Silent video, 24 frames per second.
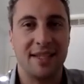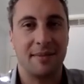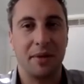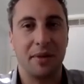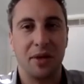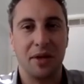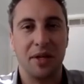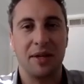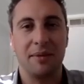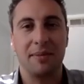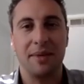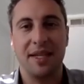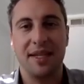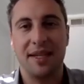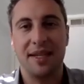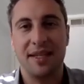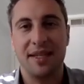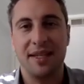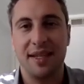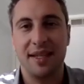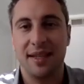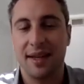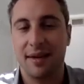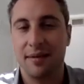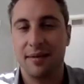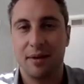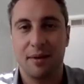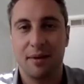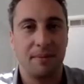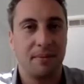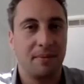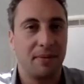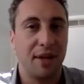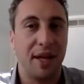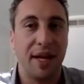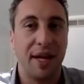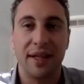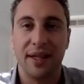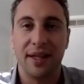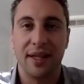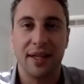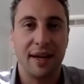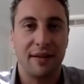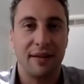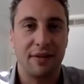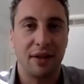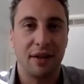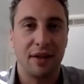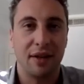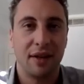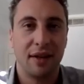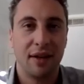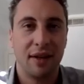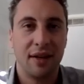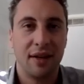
million btc that will likely never